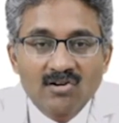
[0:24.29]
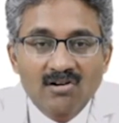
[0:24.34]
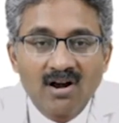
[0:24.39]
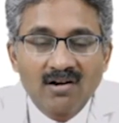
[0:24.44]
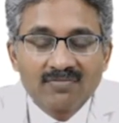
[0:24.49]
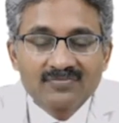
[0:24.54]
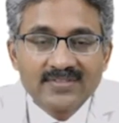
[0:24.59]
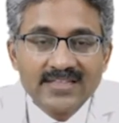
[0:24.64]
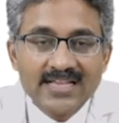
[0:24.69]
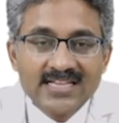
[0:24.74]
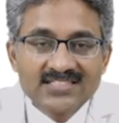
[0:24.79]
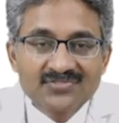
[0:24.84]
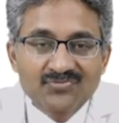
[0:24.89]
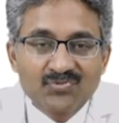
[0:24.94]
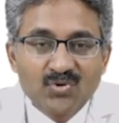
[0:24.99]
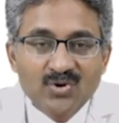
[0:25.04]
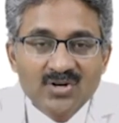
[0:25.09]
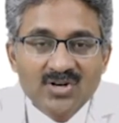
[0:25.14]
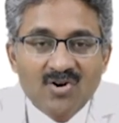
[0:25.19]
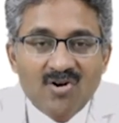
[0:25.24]
Of these
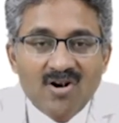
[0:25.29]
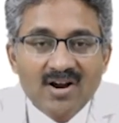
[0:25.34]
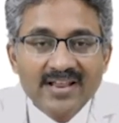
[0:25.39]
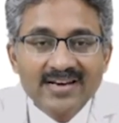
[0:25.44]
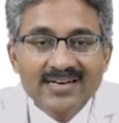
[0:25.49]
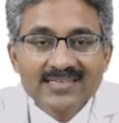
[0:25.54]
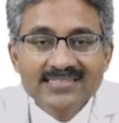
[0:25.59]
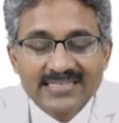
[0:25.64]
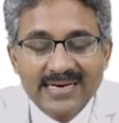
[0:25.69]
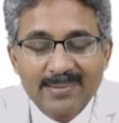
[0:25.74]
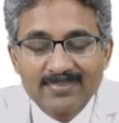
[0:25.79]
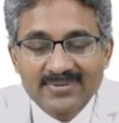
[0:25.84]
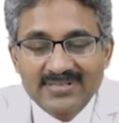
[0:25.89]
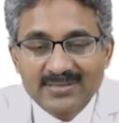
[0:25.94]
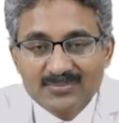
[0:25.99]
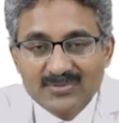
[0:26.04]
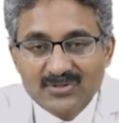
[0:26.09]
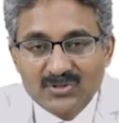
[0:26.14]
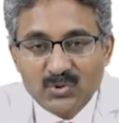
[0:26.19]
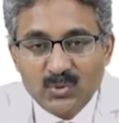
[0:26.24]
four cardinal
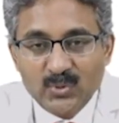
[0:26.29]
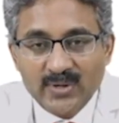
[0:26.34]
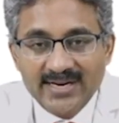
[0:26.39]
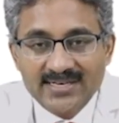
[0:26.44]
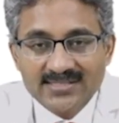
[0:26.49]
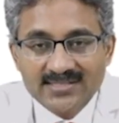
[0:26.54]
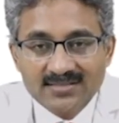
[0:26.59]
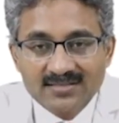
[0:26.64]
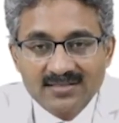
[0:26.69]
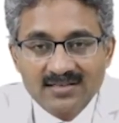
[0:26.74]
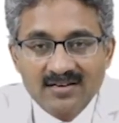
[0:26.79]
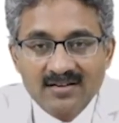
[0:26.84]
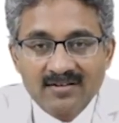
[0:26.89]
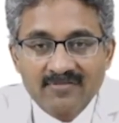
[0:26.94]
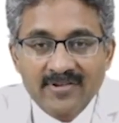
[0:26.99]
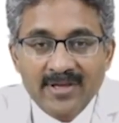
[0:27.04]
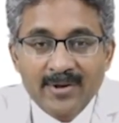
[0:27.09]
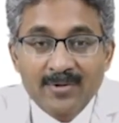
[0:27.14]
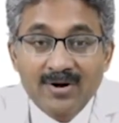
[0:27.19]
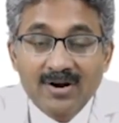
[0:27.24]
symptoms, students,
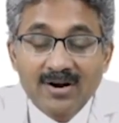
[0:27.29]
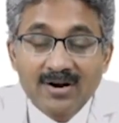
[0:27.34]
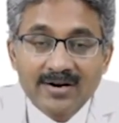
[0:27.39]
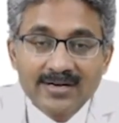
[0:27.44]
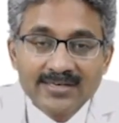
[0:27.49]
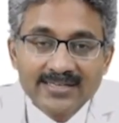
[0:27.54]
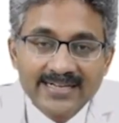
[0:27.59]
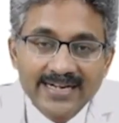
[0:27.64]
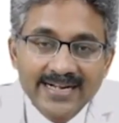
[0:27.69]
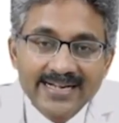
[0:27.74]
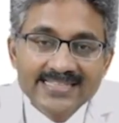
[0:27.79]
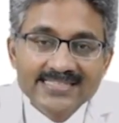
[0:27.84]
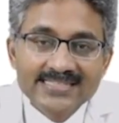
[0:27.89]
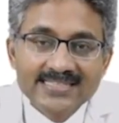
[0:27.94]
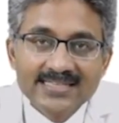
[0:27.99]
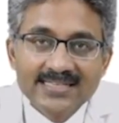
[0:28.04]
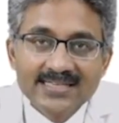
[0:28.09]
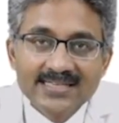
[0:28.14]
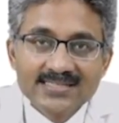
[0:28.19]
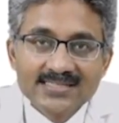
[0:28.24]
we have already
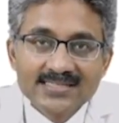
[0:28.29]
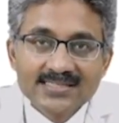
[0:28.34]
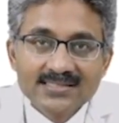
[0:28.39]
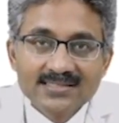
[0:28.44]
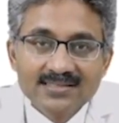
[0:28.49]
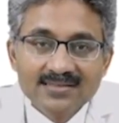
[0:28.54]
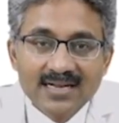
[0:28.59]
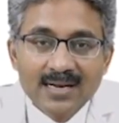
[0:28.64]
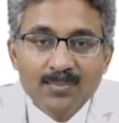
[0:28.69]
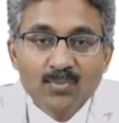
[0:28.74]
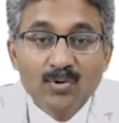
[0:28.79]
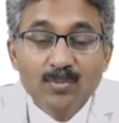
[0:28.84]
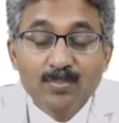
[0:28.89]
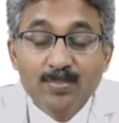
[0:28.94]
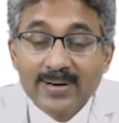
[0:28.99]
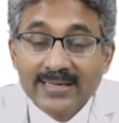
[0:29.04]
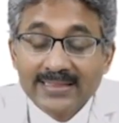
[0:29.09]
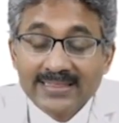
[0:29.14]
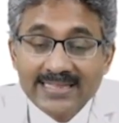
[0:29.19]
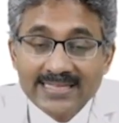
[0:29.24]
discussed about
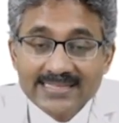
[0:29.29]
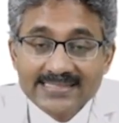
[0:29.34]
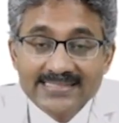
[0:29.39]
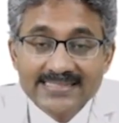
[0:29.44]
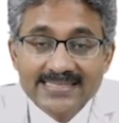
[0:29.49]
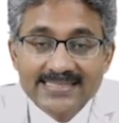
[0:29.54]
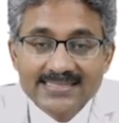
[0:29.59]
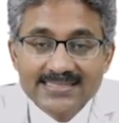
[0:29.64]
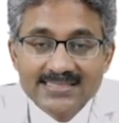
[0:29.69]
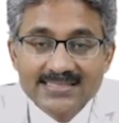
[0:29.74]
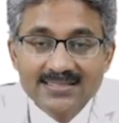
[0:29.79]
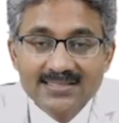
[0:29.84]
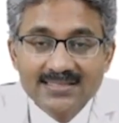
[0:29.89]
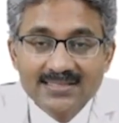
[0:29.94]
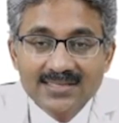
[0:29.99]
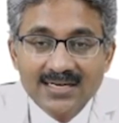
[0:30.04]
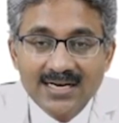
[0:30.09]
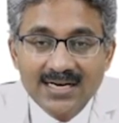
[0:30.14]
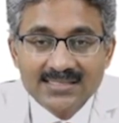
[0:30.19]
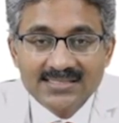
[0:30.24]
breathlessness
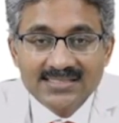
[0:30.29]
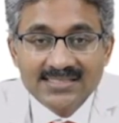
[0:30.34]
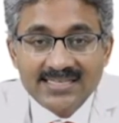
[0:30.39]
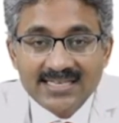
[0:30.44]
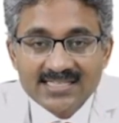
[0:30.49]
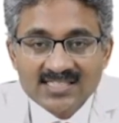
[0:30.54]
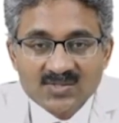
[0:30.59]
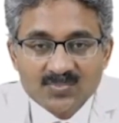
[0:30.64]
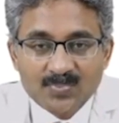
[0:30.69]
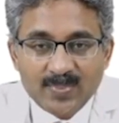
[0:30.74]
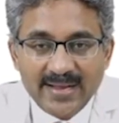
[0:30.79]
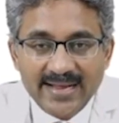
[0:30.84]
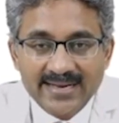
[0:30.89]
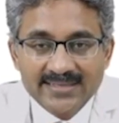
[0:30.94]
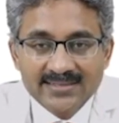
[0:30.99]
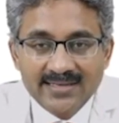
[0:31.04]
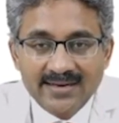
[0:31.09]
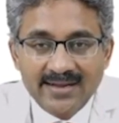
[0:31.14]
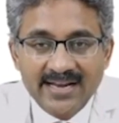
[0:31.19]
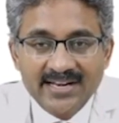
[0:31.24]
and chest
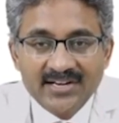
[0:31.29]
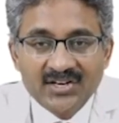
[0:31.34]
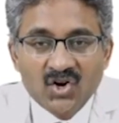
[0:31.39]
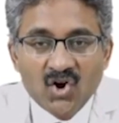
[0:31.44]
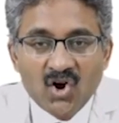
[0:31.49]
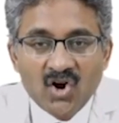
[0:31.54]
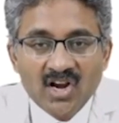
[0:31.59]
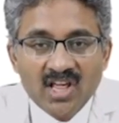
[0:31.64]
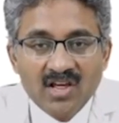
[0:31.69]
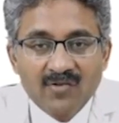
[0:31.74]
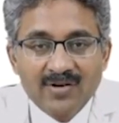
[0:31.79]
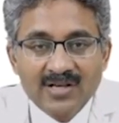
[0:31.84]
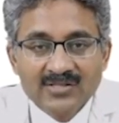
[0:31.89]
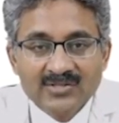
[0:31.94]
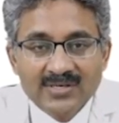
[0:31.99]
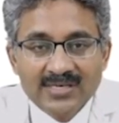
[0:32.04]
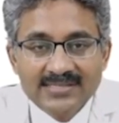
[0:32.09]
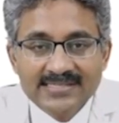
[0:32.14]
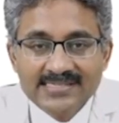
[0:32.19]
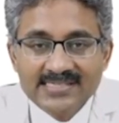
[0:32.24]
pain in
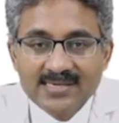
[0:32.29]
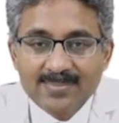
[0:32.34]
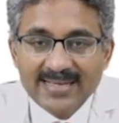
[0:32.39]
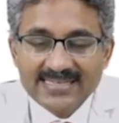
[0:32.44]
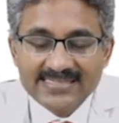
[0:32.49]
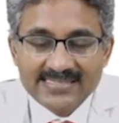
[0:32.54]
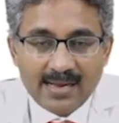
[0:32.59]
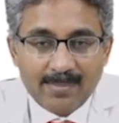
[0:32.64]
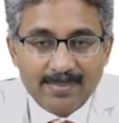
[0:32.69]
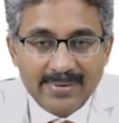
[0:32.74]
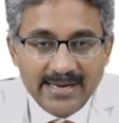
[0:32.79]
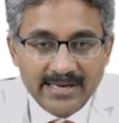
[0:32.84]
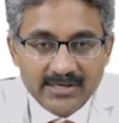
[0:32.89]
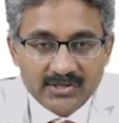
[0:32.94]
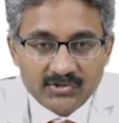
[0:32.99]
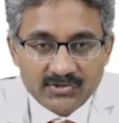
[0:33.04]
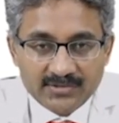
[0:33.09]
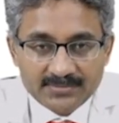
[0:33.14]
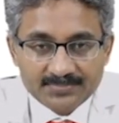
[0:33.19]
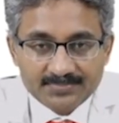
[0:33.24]
cardiovascular system
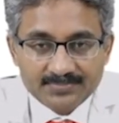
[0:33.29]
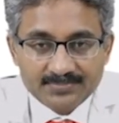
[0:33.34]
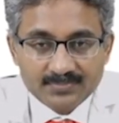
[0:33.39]
examination.